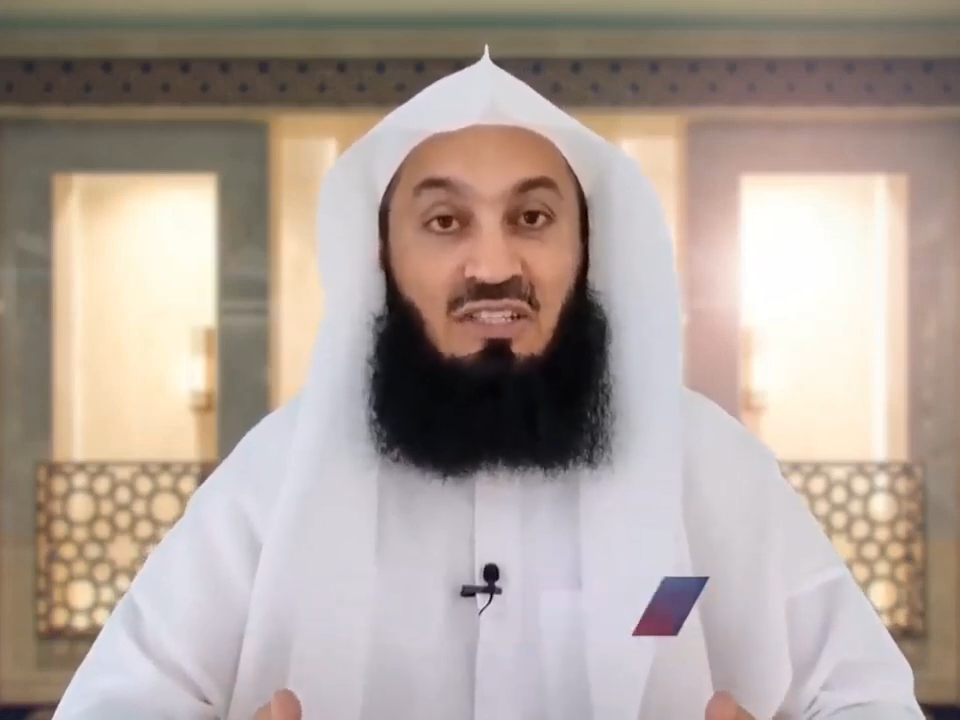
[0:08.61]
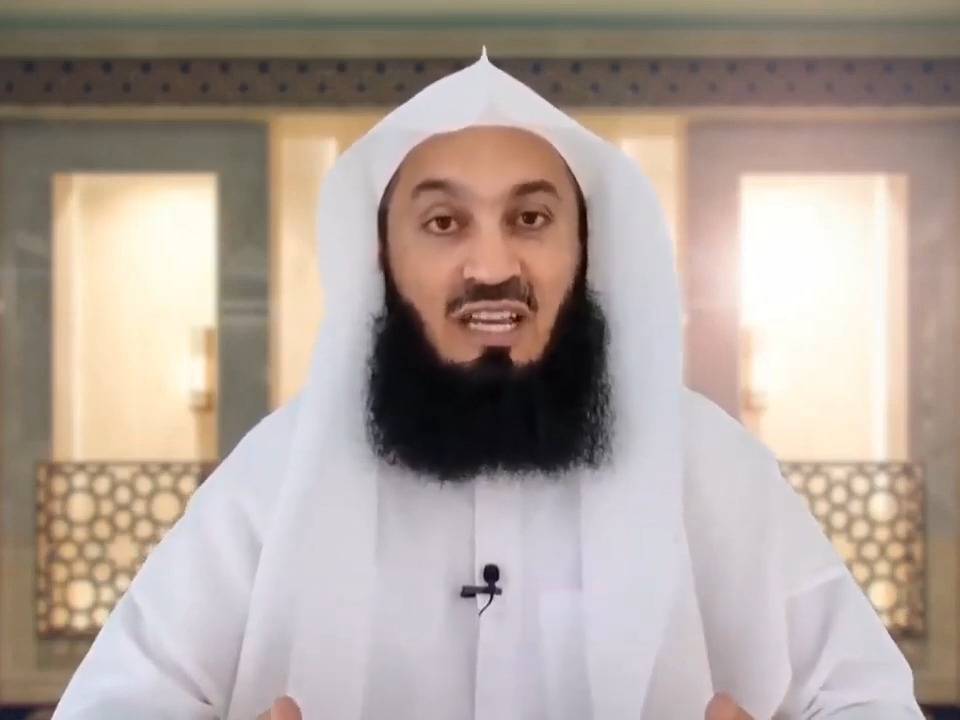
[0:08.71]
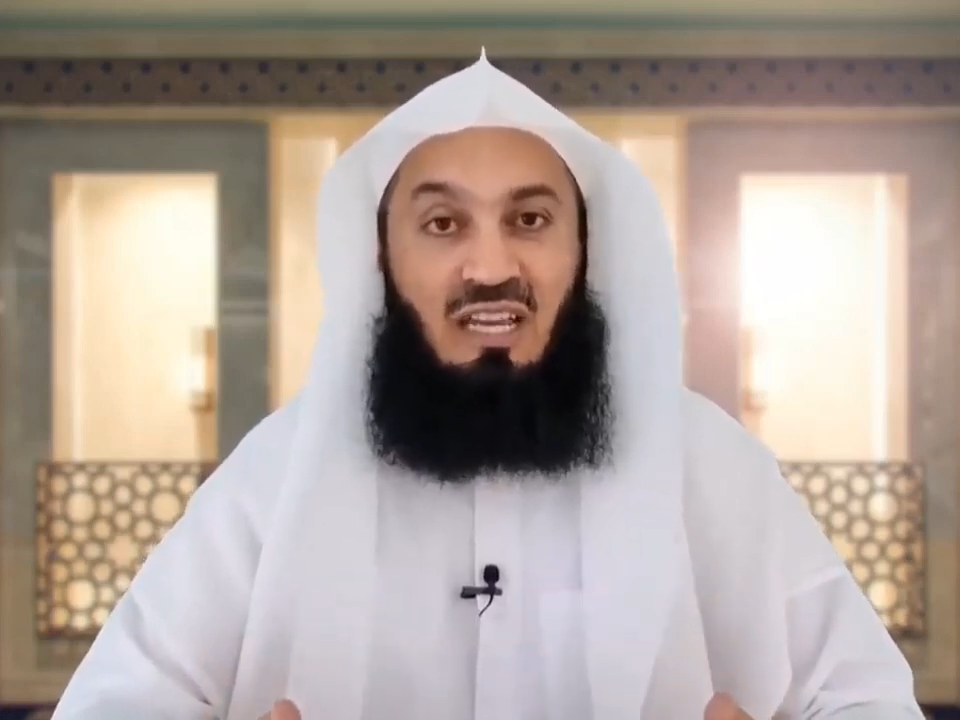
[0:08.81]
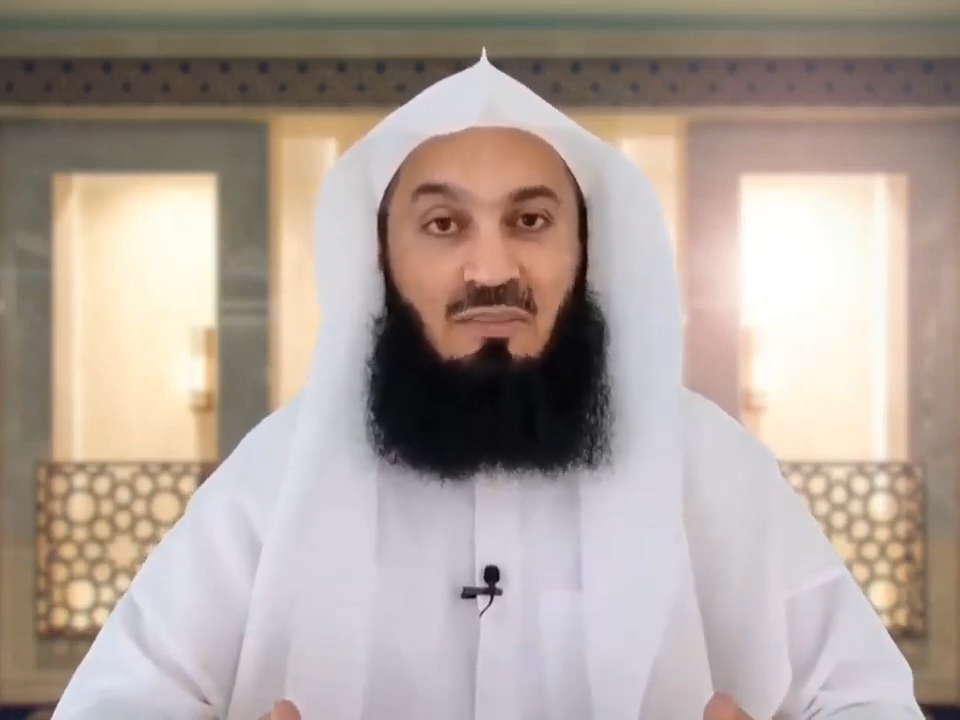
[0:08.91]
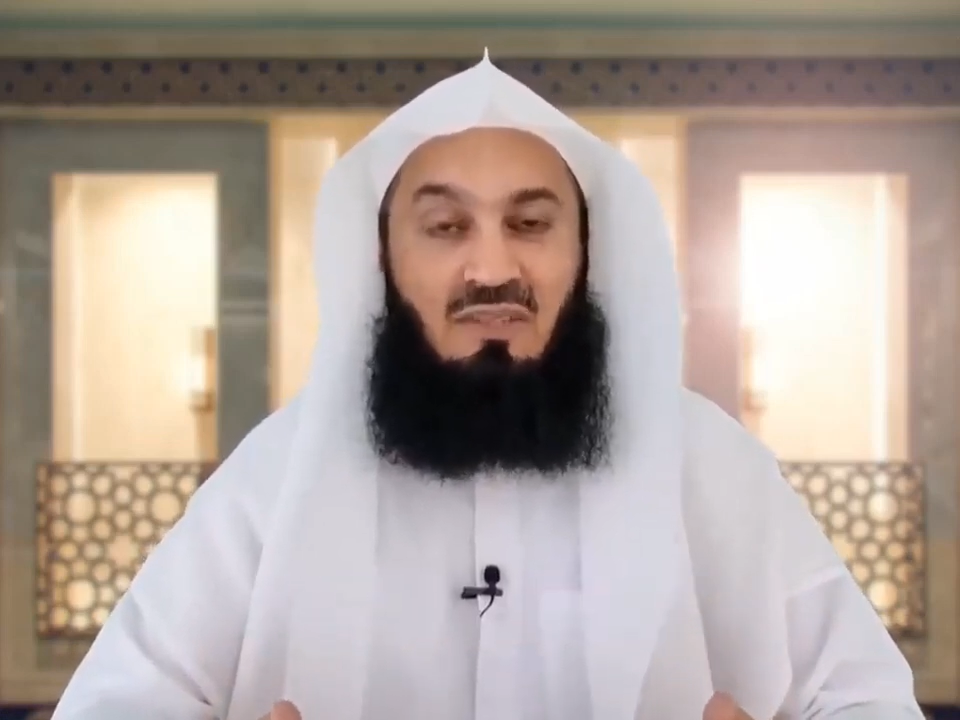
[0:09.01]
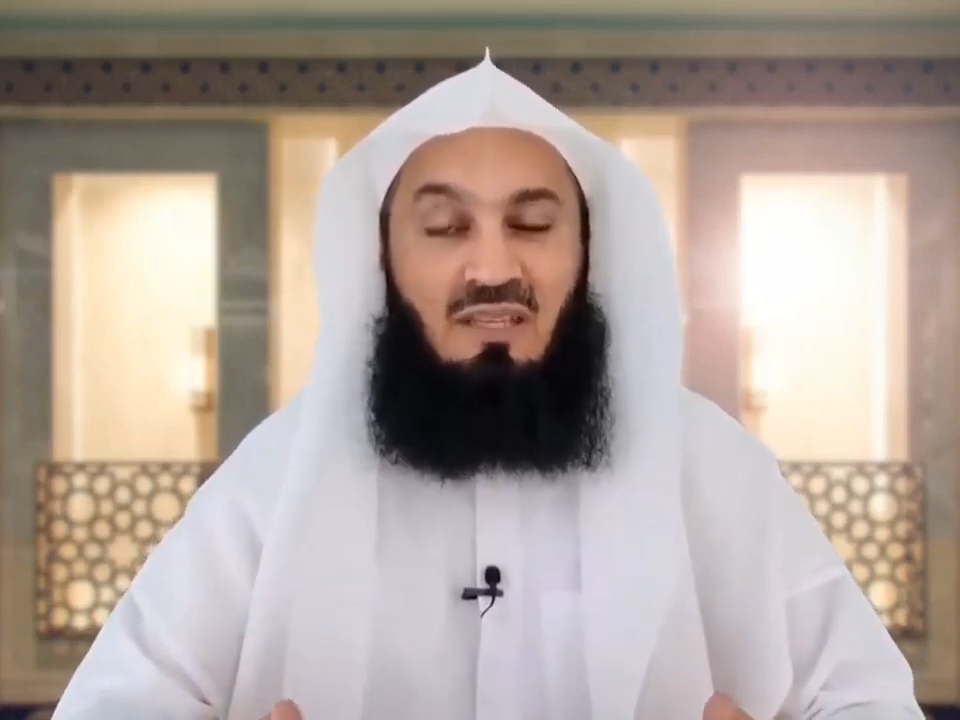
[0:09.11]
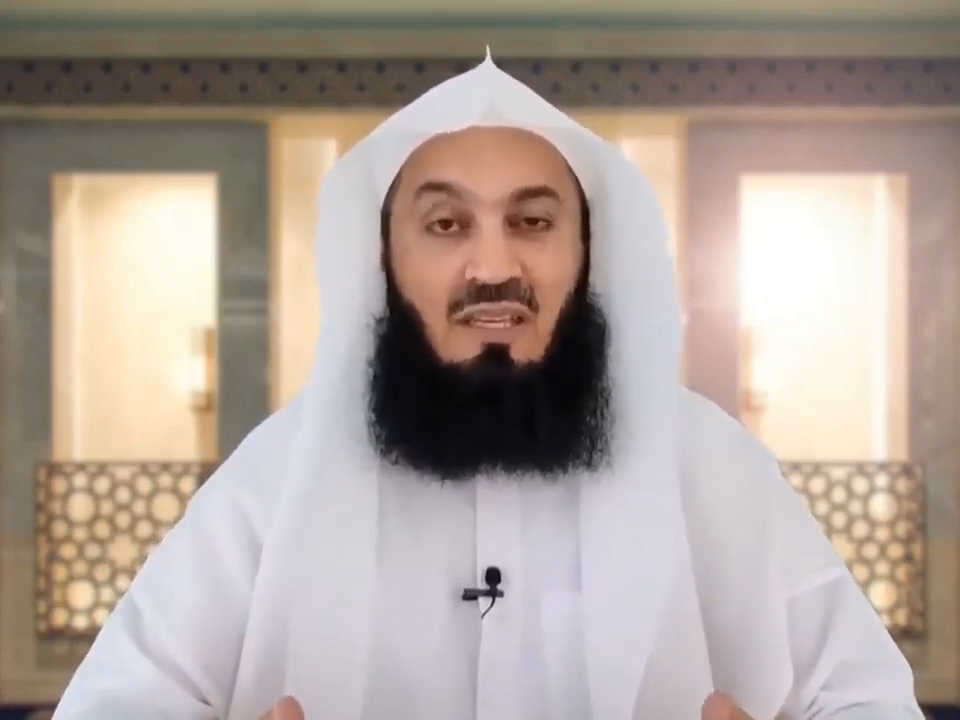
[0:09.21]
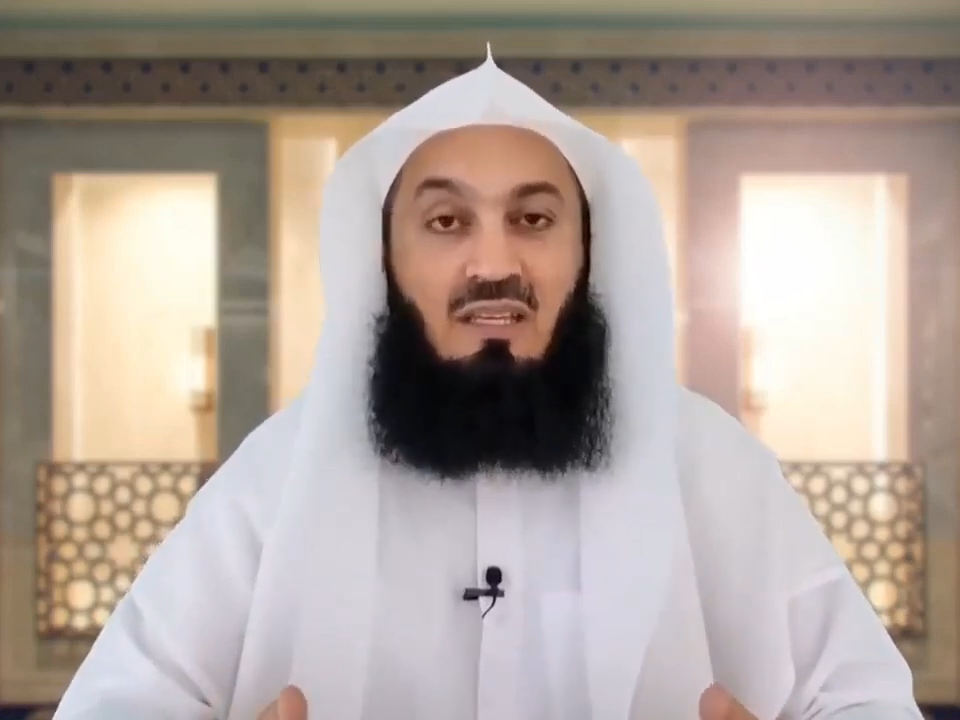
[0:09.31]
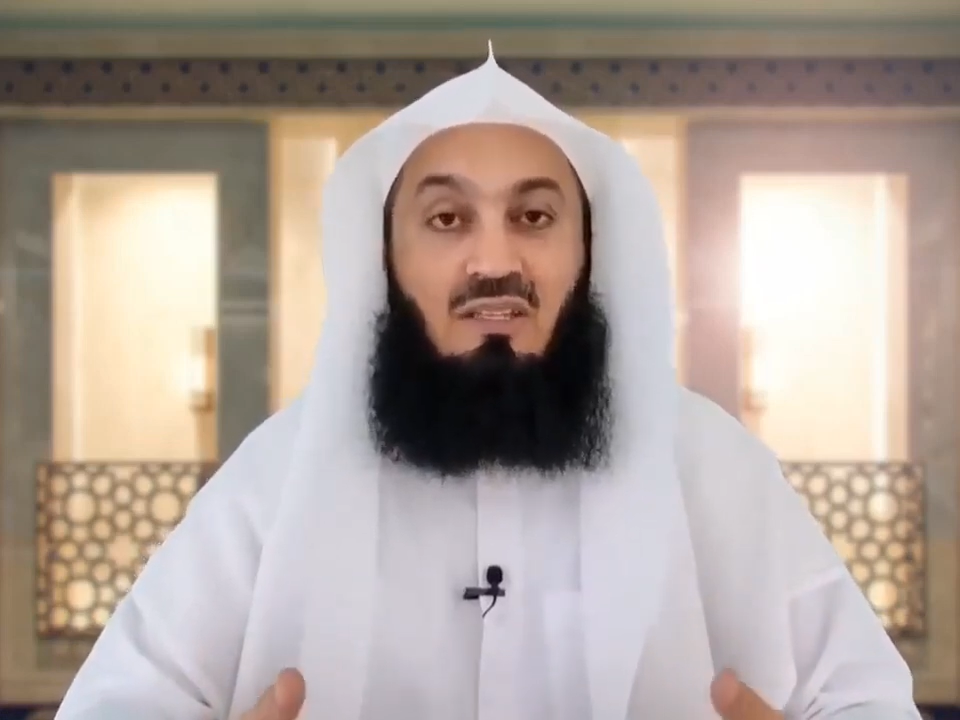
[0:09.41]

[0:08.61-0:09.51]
times,